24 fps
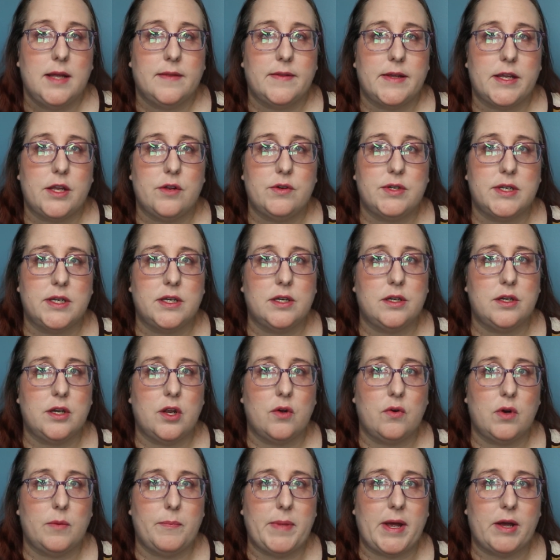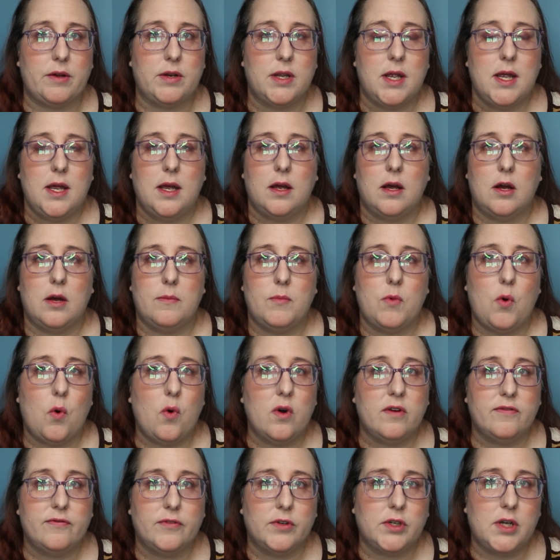that you didn't know about,
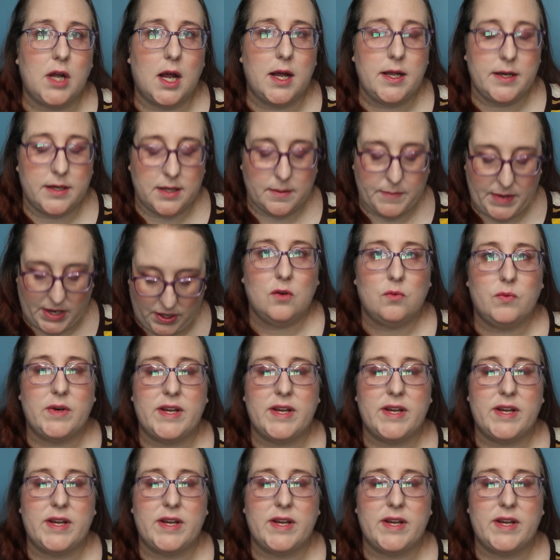or forgotten about.